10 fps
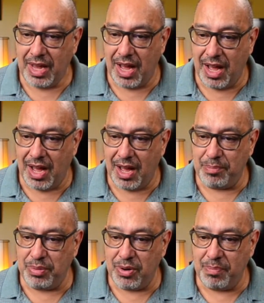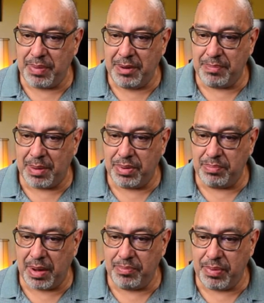Boom, ba-ding, bum, bum,
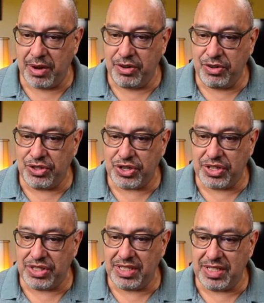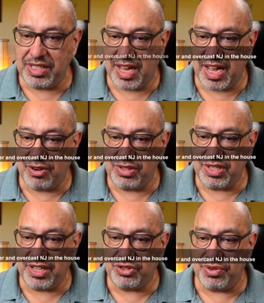bum, bum. New Jersey's in the house,
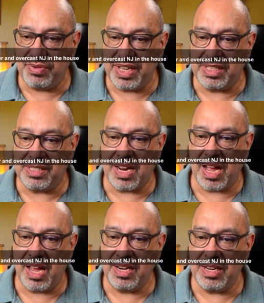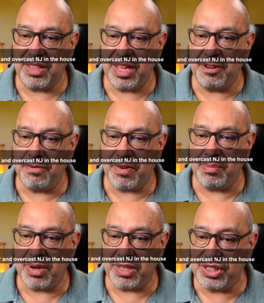thanks to Ricky Stein. Thank you very
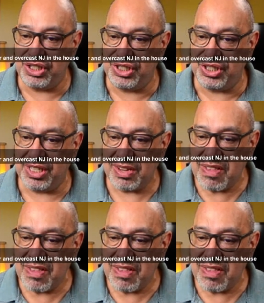much.